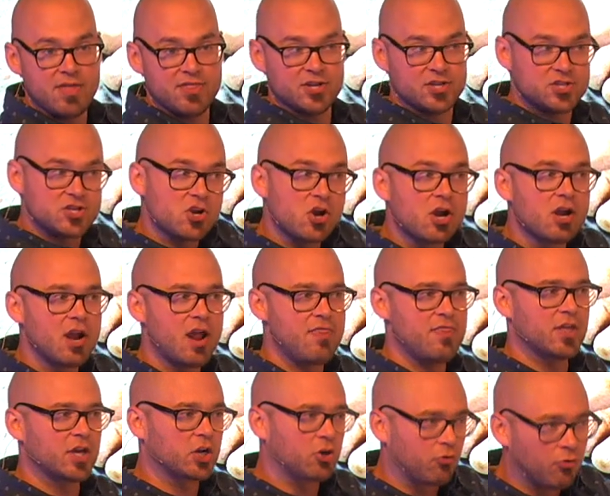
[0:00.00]
the dirt and
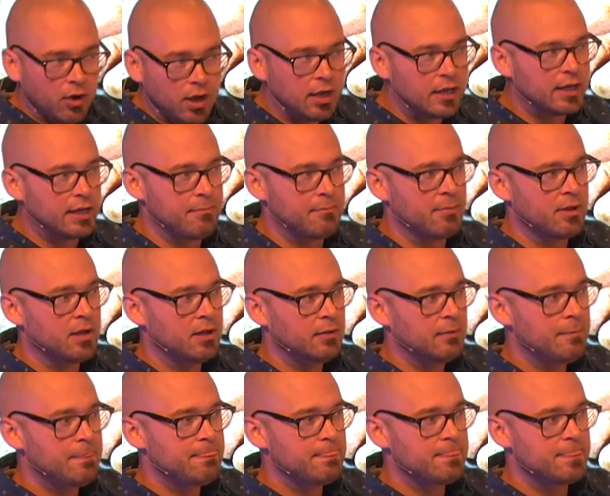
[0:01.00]
the grime
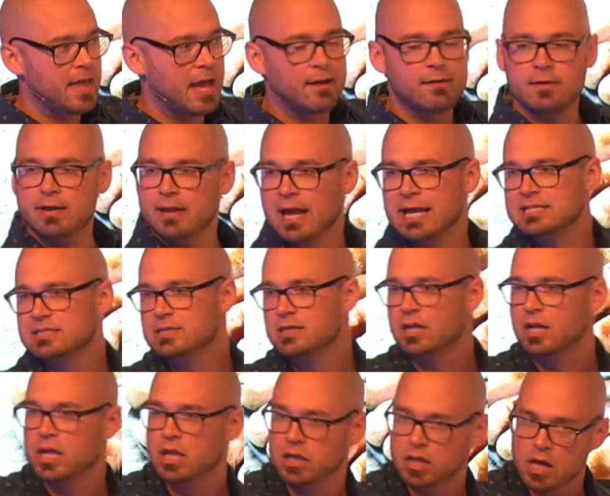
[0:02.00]
that has
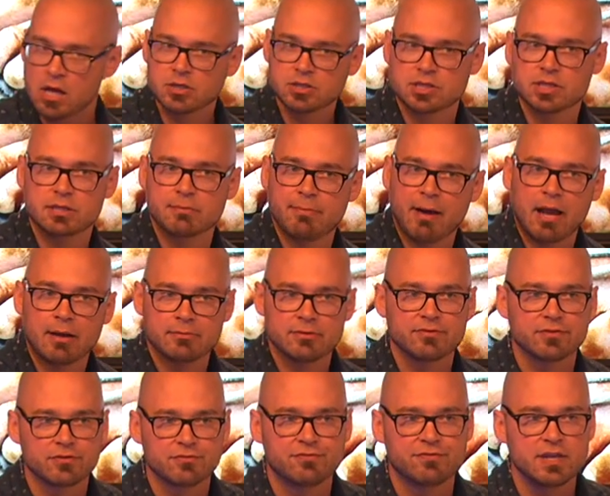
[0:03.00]
clung to the bottom of
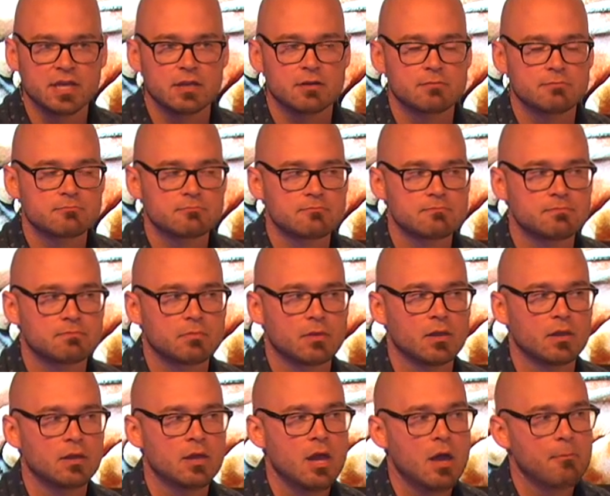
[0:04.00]
your feet.
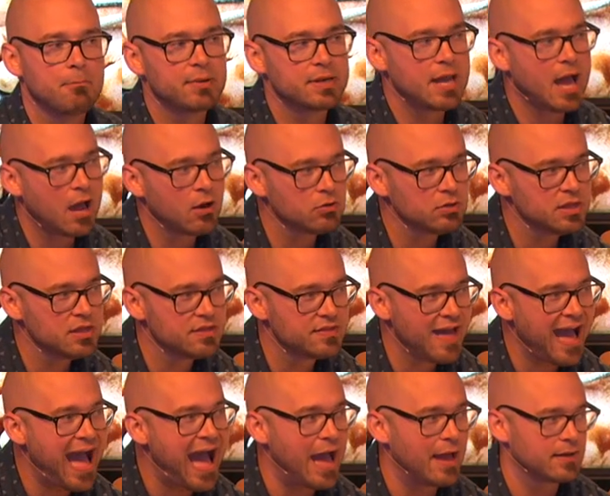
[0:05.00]
But not only
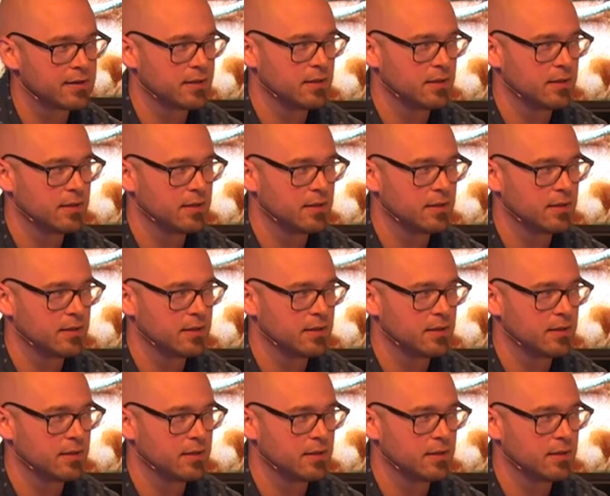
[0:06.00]
that,